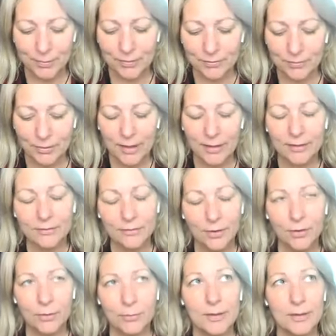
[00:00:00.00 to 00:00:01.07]
but as long as
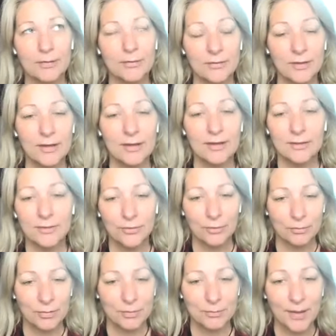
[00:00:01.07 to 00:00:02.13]
all we can see is
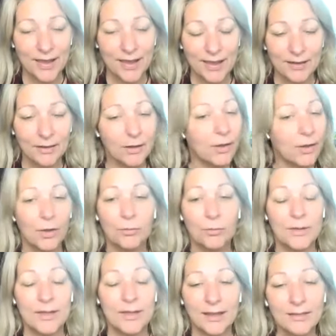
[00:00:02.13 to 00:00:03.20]
something bad,
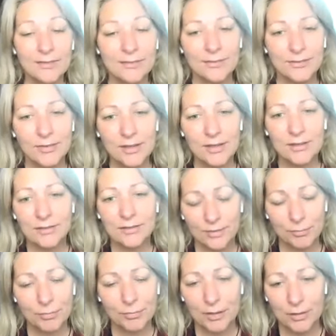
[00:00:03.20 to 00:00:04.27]
we can't see the
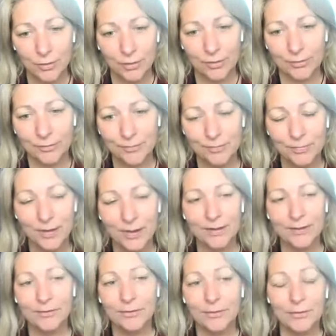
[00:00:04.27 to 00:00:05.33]
something good.
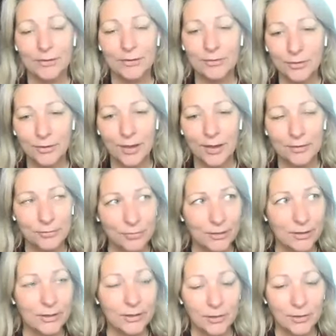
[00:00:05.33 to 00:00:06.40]
So there is a lot of
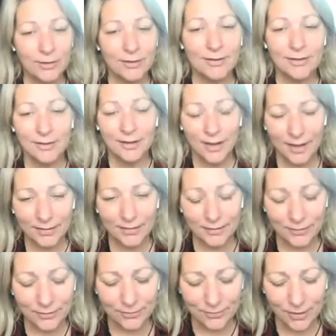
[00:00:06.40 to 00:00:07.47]
really good on the
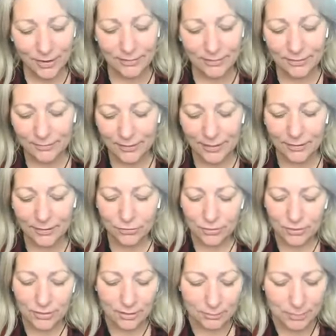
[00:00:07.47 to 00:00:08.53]
other side. This
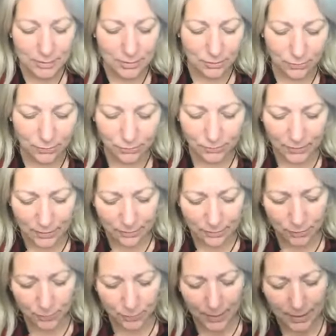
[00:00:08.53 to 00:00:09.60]
energy can be used
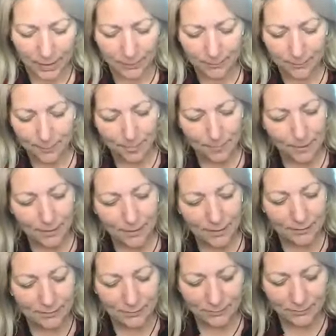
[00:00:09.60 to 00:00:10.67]
either way.
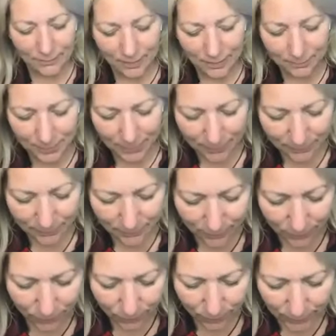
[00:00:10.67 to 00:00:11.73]
It's the same as the
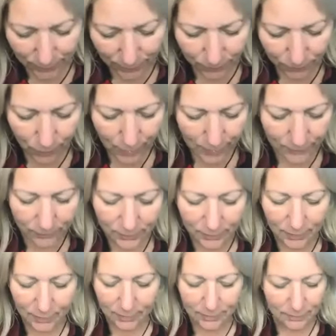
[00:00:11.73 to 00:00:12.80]
Three of Wands.
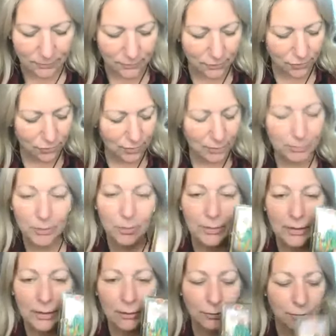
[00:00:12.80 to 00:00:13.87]
Is the ship
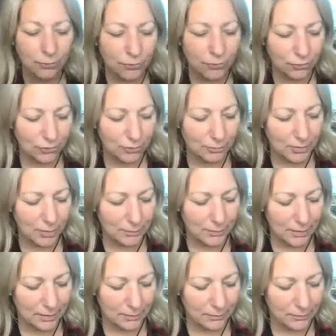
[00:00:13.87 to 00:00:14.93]
going out or is the ship
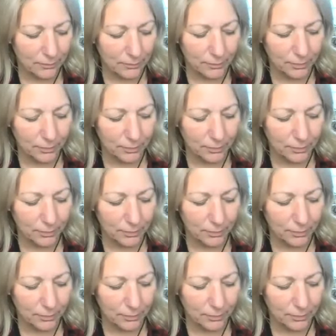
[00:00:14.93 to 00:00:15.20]
coming in?